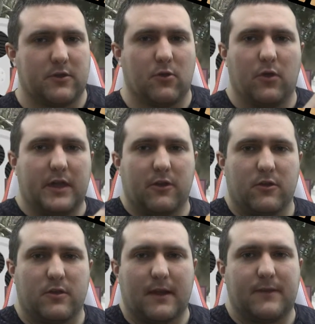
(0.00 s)
You only hear
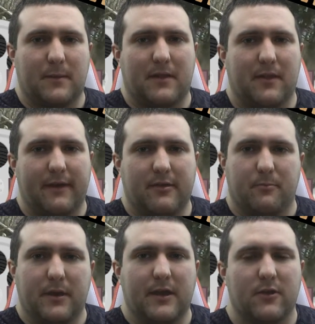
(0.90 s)
stuff come out of the left
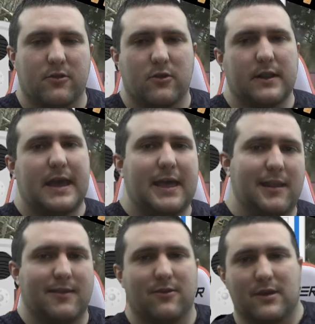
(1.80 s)
speaker, so you gotta
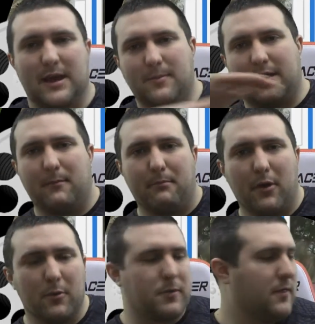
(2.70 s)
edit so it comes out of
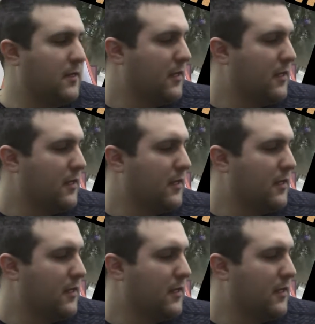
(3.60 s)
both.